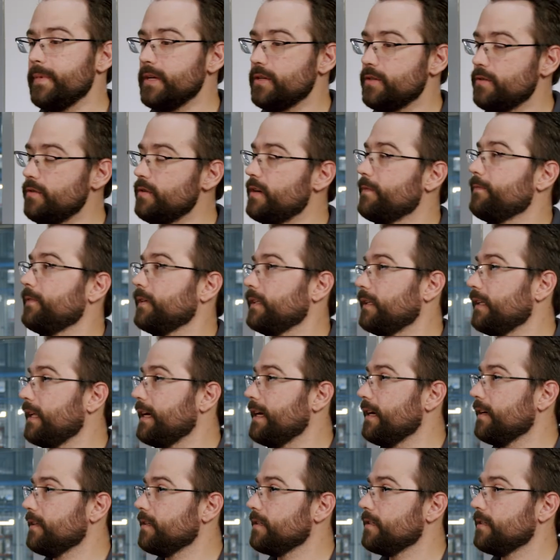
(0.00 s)
in two different
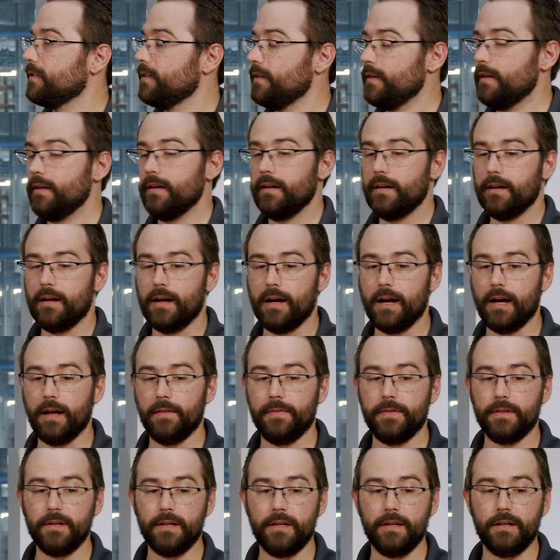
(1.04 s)
lengths.
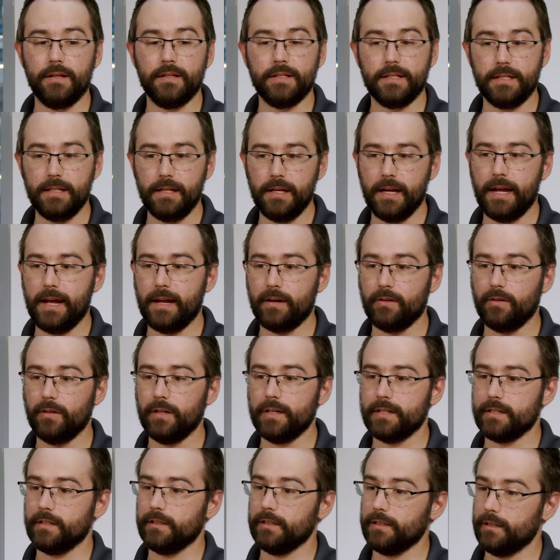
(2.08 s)
The D handle
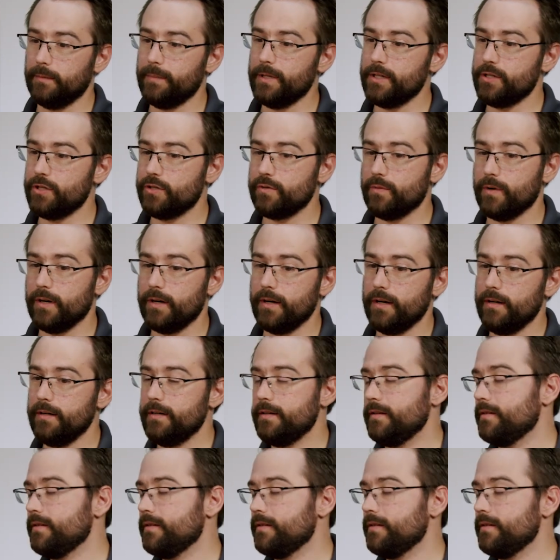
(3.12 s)
is a little bit shorter,